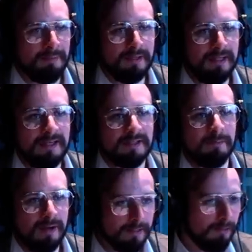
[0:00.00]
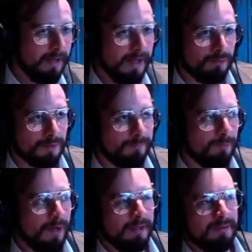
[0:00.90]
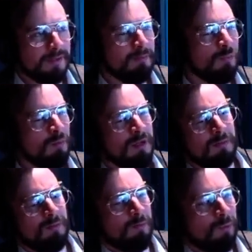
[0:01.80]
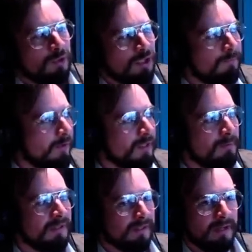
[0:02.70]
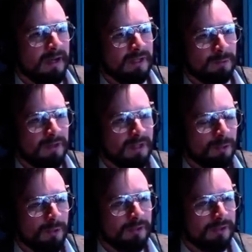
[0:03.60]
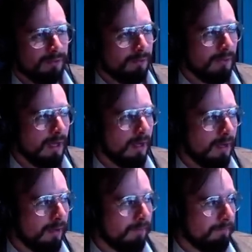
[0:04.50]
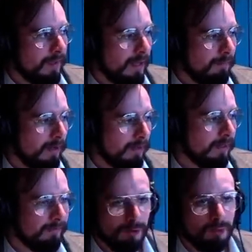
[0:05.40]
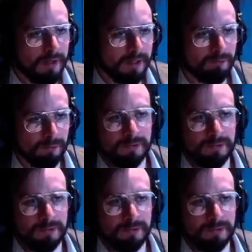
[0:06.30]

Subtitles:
to happen later by little echoes beforehand. Mm. Like, there's a moment when she first meets the guys where they go into a kind of an all-night